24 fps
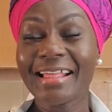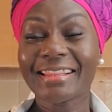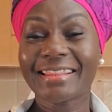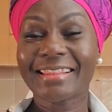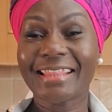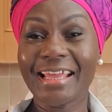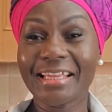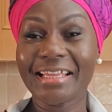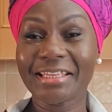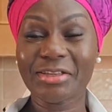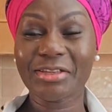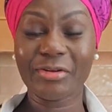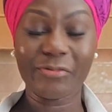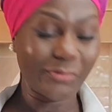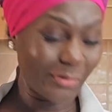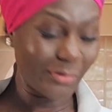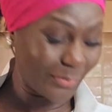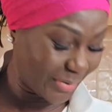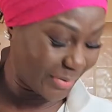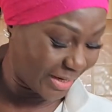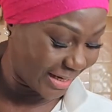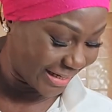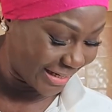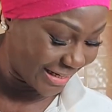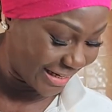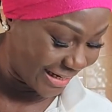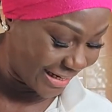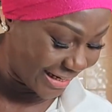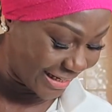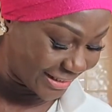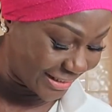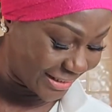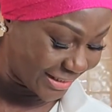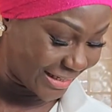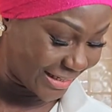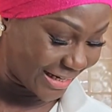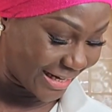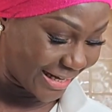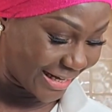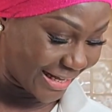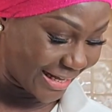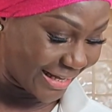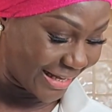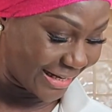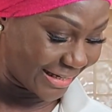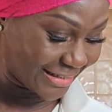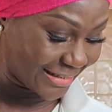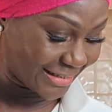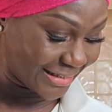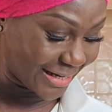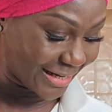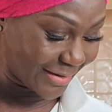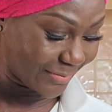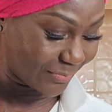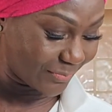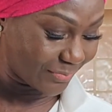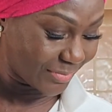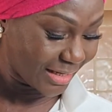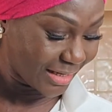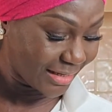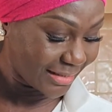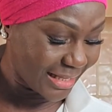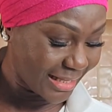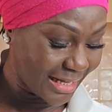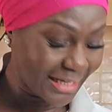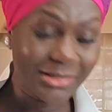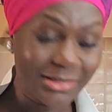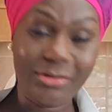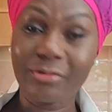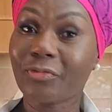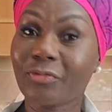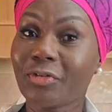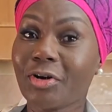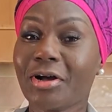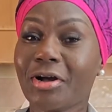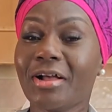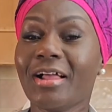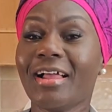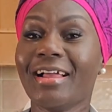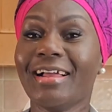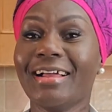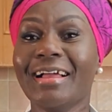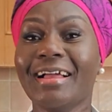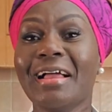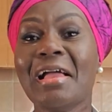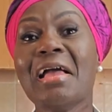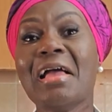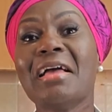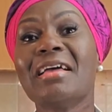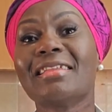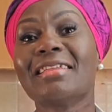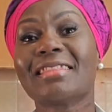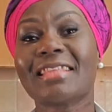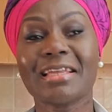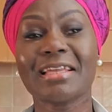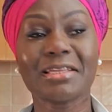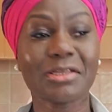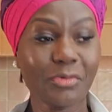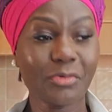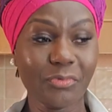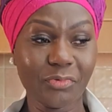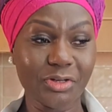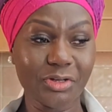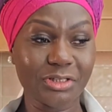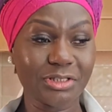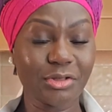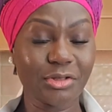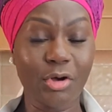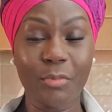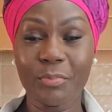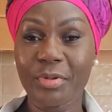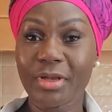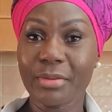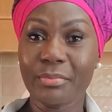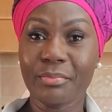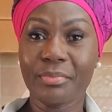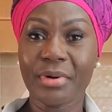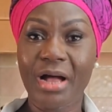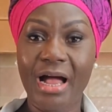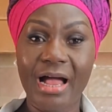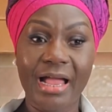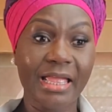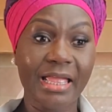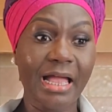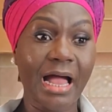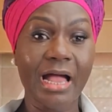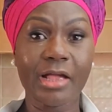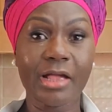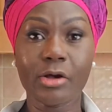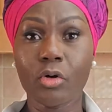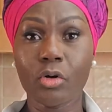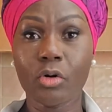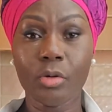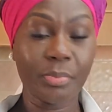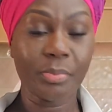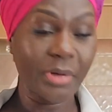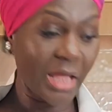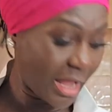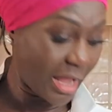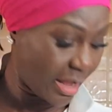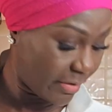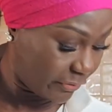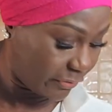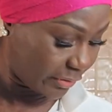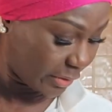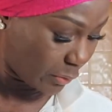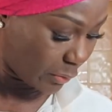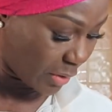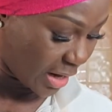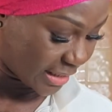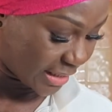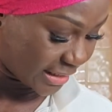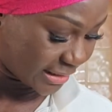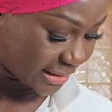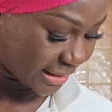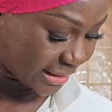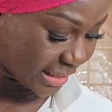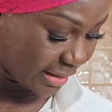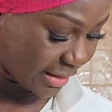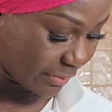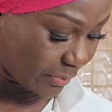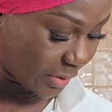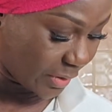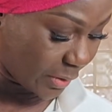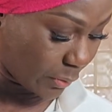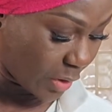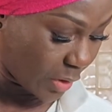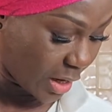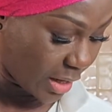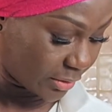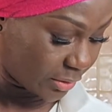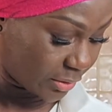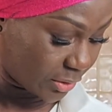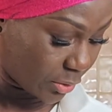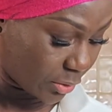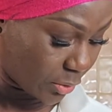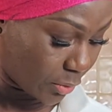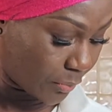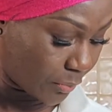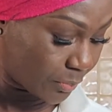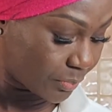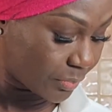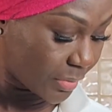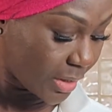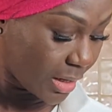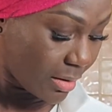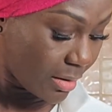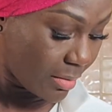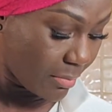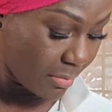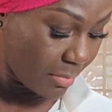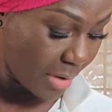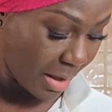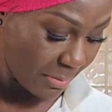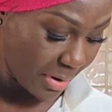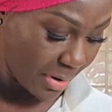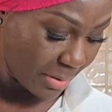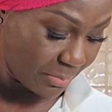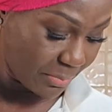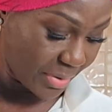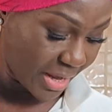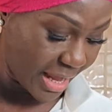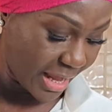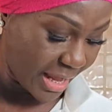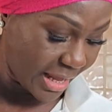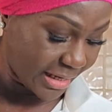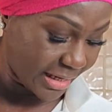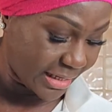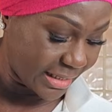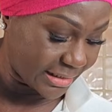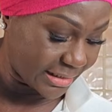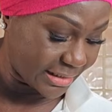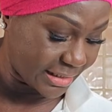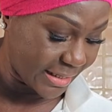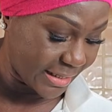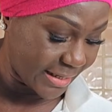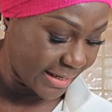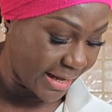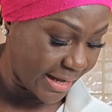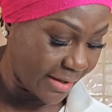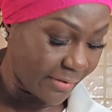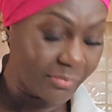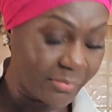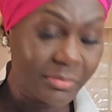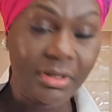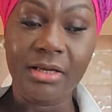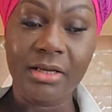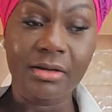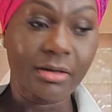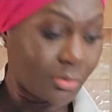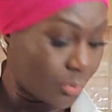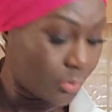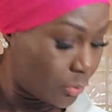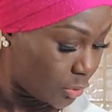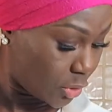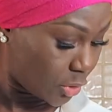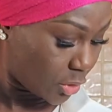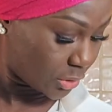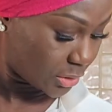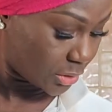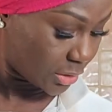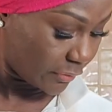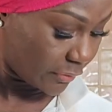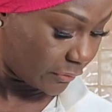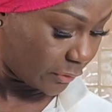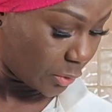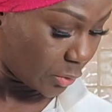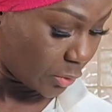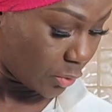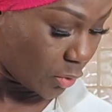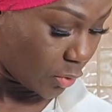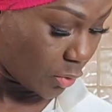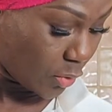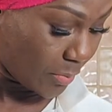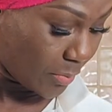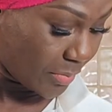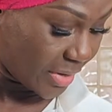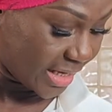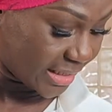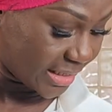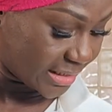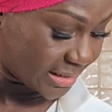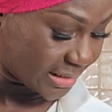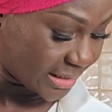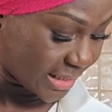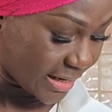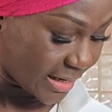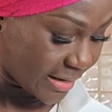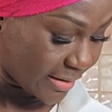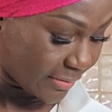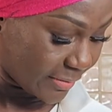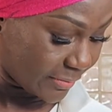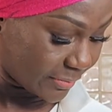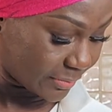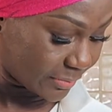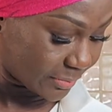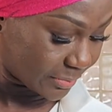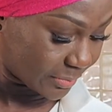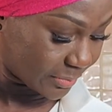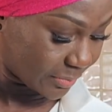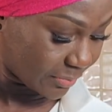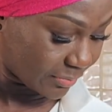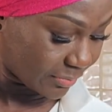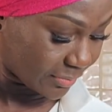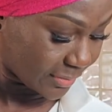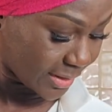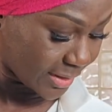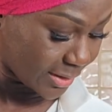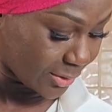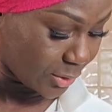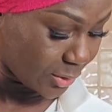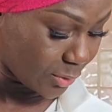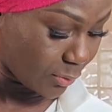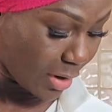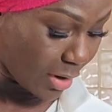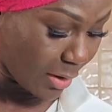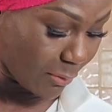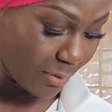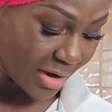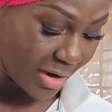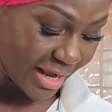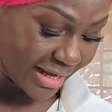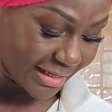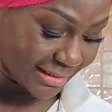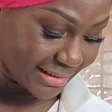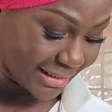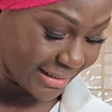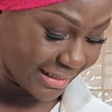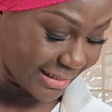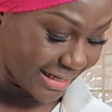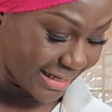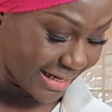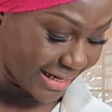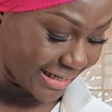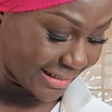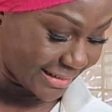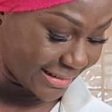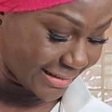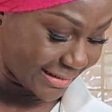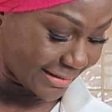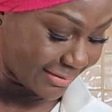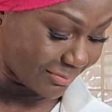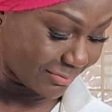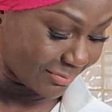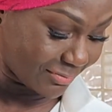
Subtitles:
Thank you for being here today, and thank you for stopping by. I hope everyone is keeping well though. Mama Bear is here. Those of you who missed, you are waiting, lady.